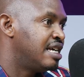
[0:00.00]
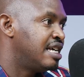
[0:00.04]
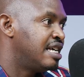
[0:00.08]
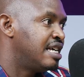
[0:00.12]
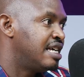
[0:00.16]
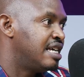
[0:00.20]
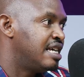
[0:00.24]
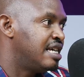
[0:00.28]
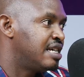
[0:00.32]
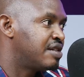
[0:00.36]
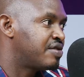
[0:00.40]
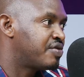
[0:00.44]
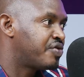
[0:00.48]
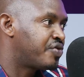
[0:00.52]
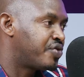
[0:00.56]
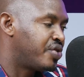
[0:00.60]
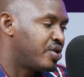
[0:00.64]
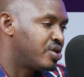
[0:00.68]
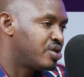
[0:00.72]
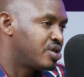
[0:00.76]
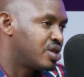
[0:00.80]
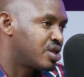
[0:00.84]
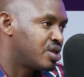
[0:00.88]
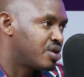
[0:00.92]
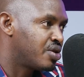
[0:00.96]
it
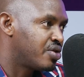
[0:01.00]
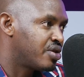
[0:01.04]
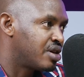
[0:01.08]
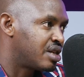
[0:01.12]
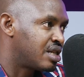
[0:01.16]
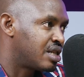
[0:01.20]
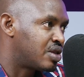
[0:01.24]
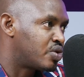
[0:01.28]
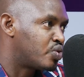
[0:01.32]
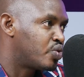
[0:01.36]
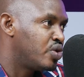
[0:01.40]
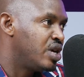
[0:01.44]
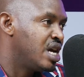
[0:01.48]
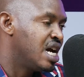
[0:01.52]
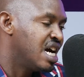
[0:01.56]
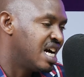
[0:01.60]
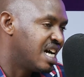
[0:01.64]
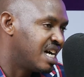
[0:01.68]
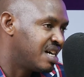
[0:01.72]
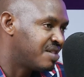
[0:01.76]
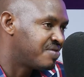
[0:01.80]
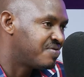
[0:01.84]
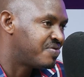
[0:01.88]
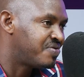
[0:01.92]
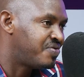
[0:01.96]
found out that we
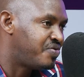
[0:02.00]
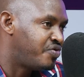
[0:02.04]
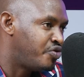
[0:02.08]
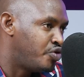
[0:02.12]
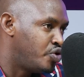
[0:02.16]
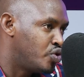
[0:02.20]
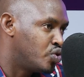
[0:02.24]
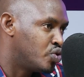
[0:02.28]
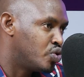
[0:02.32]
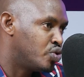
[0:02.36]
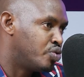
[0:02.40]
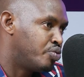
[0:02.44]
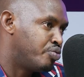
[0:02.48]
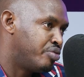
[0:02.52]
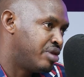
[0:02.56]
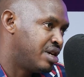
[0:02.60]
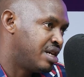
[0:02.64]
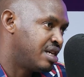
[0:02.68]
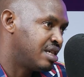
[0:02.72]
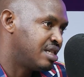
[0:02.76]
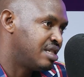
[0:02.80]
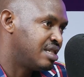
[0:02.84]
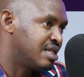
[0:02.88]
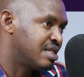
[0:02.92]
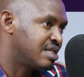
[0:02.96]
have few
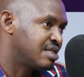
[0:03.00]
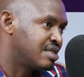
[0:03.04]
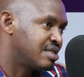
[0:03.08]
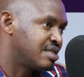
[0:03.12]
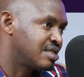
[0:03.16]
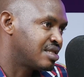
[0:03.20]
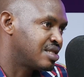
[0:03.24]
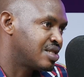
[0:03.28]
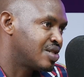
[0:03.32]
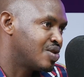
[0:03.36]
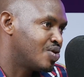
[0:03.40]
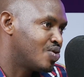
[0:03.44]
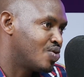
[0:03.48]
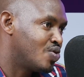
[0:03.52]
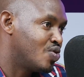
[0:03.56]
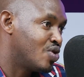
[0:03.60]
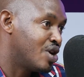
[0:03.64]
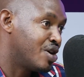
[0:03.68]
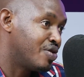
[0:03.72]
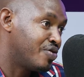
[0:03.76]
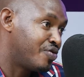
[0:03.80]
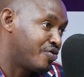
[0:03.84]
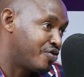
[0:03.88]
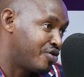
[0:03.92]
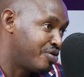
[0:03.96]
managers who
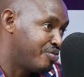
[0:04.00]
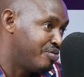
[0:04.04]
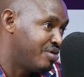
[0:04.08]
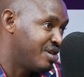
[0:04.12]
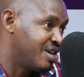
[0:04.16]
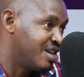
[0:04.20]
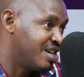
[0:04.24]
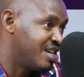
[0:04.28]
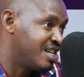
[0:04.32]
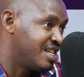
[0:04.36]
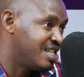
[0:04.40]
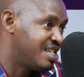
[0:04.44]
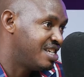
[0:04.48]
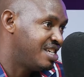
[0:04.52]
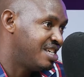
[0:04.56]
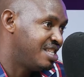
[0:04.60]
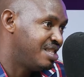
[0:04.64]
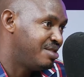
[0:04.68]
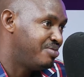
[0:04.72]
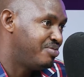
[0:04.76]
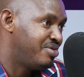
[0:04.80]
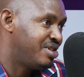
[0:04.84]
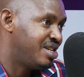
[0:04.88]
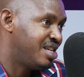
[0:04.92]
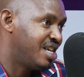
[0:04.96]
are female in
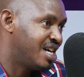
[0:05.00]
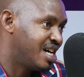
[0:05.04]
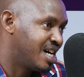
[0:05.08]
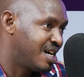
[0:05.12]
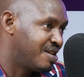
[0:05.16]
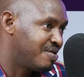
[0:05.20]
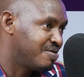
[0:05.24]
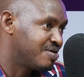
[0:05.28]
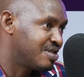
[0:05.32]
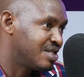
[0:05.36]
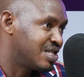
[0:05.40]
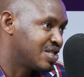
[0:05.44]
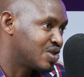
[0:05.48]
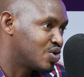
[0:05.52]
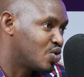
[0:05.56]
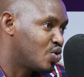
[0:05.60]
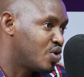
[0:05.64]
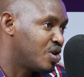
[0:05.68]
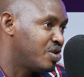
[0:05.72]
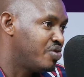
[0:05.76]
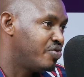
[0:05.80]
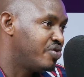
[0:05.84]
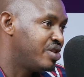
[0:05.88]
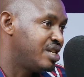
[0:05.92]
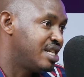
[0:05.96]
the media houses, or
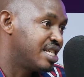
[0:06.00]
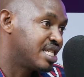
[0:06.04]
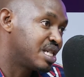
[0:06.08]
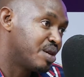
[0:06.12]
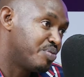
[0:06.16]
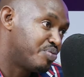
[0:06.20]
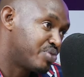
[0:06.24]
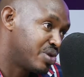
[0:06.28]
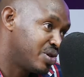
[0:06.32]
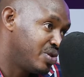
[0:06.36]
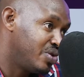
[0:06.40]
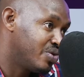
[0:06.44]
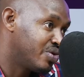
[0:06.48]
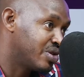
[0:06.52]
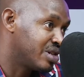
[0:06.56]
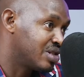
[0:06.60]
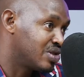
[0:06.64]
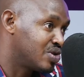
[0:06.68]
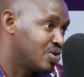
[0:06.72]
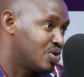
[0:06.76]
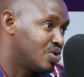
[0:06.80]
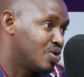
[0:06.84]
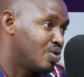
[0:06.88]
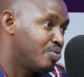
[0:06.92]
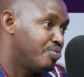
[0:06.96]
even entrepreneurs,
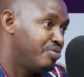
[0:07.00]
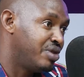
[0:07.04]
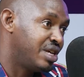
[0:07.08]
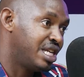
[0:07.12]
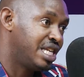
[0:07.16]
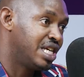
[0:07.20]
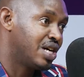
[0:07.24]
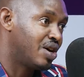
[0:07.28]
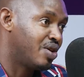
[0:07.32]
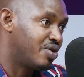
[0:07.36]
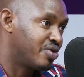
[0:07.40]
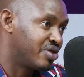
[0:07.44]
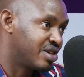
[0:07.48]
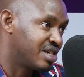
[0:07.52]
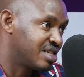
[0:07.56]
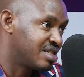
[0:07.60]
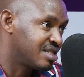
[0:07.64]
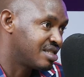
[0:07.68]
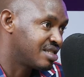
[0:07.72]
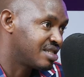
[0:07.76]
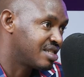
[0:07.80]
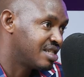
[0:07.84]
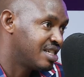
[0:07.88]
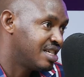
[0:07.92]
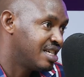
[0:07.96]
media
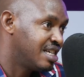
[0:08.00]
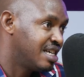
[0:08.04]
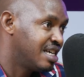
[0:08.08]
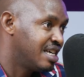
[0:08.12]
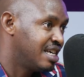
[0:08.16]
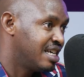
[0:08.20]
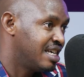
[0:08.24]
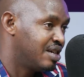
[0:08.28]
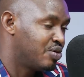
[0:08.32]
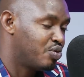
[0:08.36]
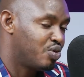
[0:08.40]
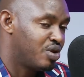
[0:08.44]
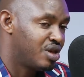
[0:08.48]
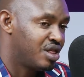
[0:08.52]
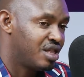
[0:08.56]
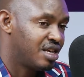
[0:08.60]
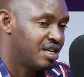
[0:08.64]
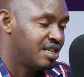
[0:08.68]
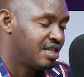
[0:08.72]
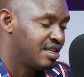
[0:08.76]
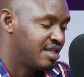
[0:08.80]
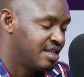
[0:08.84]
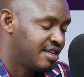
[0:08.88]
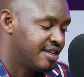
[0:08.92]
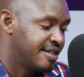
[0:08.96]
owners
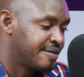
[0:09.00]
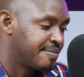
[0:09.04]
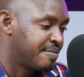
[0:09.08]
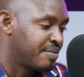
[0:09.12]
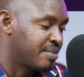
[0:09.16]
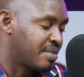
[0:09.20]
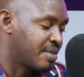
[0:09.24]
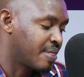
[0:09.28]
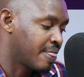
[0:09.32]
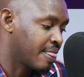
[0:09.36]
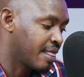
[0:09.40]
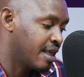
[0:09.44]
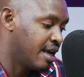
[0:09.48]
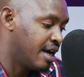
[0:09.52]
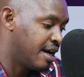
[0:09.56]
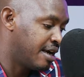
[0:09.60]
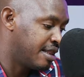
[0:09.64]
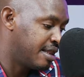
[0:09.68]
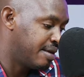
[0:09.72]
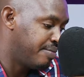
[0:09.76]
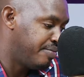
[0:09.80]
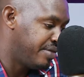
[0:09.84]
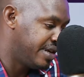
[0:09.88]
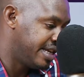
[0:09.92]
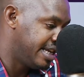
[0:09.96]
within
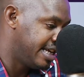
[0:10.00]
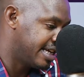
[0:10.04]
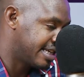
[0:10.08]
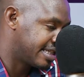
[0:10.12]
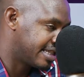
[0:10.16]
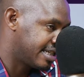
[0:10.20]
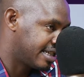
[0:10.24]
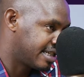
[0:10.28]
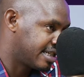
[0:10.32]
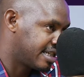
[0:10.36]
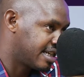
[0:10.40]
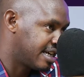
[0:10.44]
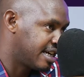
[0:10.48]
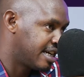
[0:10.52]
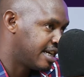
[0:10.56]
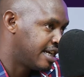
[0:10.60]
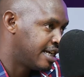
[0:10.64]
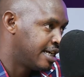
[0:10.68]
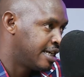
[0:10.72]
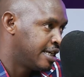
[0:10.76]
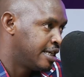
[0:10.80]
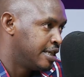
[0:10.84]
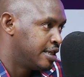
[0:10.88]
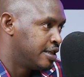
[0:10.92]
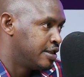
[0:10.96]
the media sector.
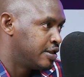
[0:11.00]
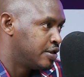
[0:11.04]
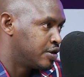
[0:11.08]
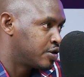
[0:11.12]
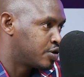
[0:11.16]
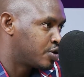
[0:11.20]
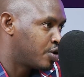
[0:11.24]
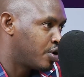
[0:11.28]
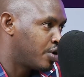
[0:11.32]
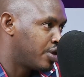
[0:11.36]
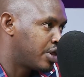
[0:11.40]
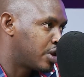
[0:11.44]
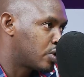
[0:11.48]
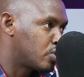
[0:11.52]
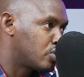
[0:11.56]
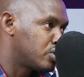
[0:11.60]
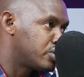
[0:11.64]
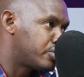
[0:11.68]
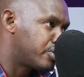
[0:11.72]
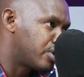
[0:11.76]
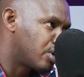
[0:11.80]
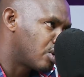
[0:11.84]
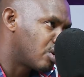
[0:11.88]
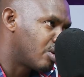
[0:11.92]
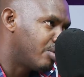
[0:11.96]
So it was
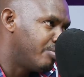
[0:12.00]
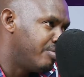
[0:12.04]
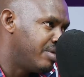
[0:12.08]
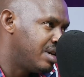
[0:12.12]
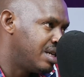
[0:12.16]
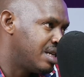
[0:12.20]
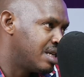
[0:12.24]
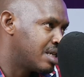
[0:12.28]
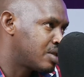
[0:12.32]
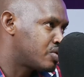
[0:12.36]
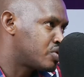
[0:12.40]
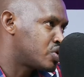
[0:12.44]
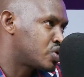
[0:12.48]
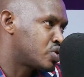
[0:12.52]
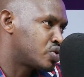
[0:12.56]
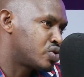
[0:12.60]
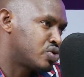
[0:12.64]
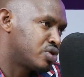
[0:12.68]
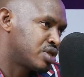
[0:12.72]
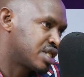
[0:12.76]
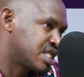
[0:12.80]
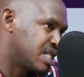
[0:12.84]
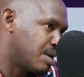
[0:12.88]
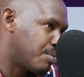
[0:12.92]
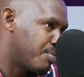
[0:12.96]
recommended that we should do
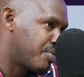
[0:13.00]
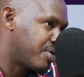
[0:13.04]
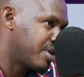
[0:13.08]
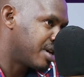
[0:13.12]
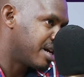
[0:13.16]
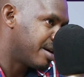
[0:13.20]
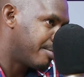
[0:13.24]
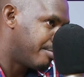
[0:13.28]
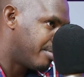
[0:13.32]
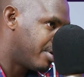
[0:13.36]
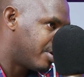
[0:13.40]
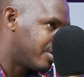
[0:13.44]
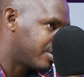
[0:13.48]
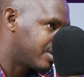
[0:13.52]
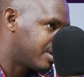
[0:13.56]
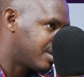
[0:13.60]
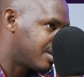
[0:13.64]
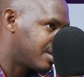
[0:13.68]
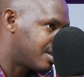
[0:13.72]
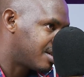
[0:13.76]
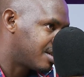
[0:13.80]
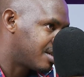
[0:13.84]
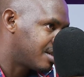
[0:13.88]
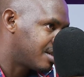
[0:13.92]
something about it.